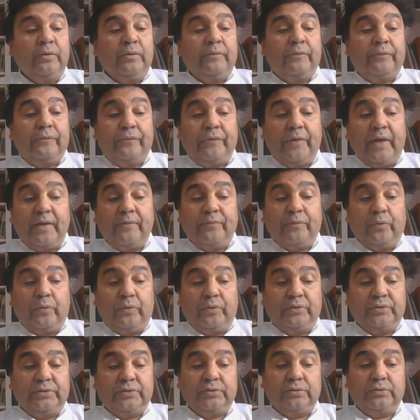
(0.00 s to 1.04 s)

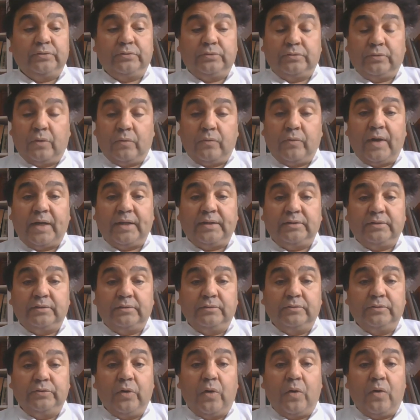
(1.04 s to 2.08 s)
favors correct
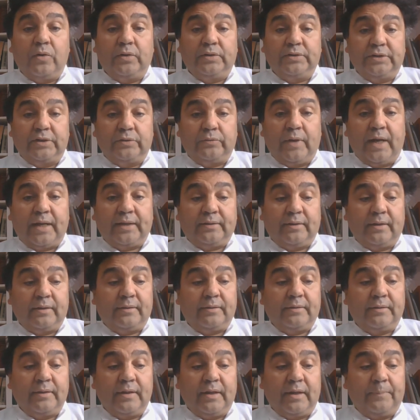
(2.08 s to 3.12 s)
goal-directed
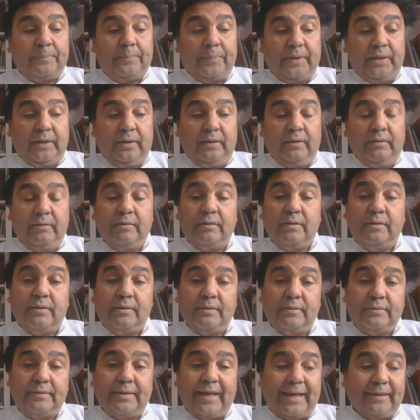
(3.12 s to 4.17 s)
therapy
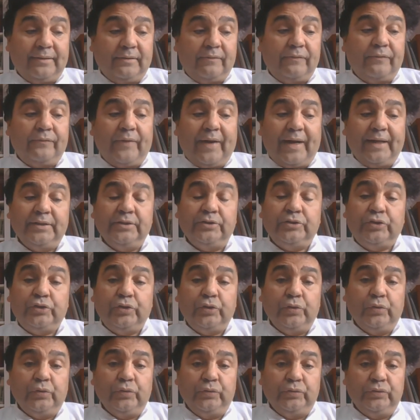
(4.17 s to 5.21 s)
that
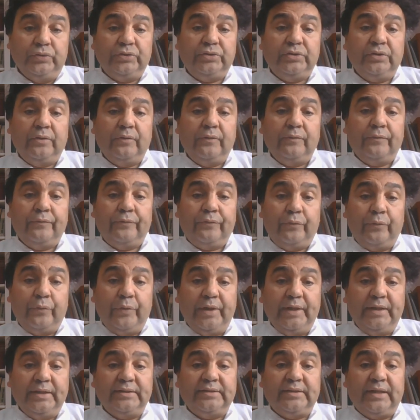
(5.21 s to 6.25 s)
fine-tunes
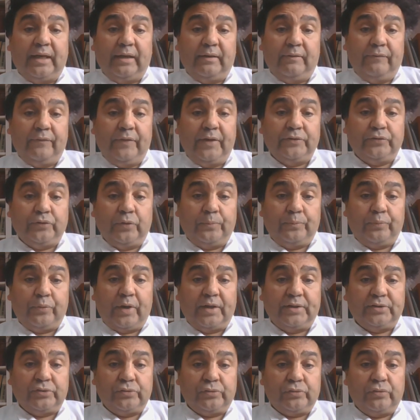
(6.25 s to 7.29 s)
fluids and
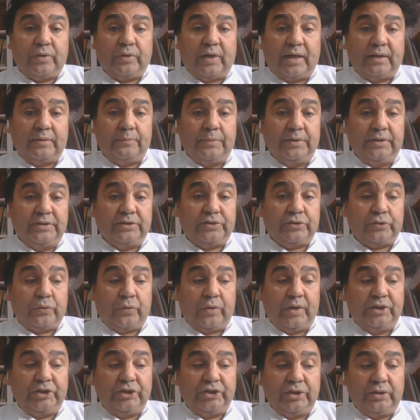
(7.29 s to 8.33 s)
vasopressor
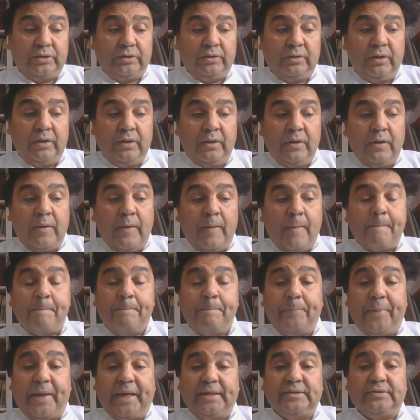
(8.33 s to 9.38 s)
administration
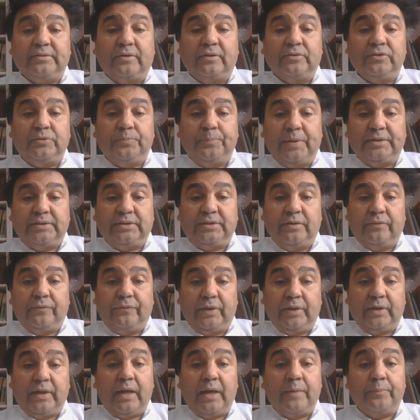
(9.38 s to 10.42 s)
based on
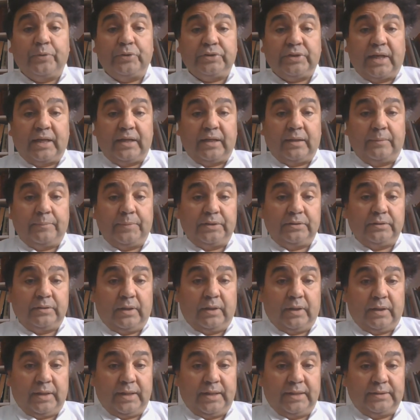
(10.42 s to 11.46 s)
specific hemodynamic
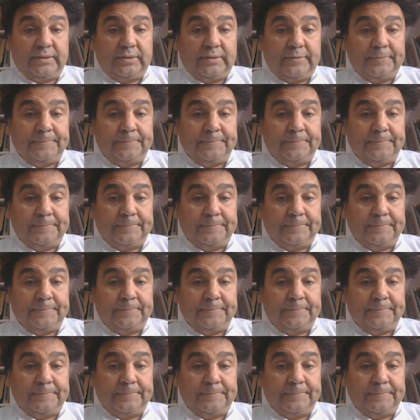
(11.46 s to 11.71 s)
targets.